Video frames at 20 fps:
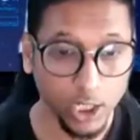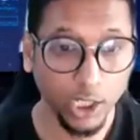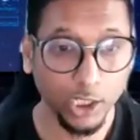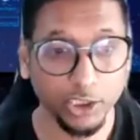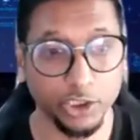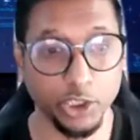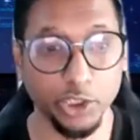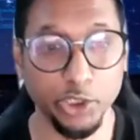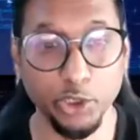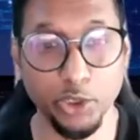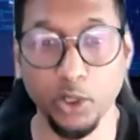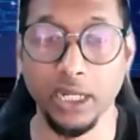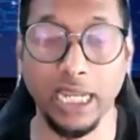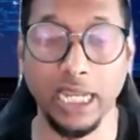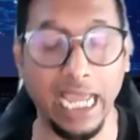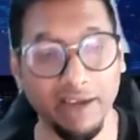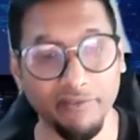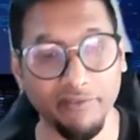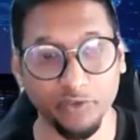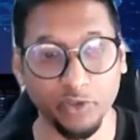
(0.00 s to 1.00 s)
So you don't
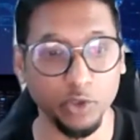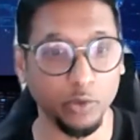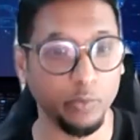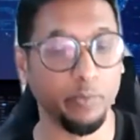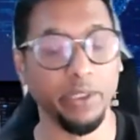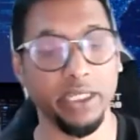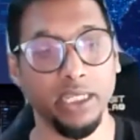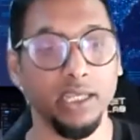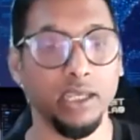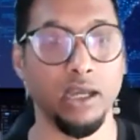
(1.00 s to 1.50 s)
have to be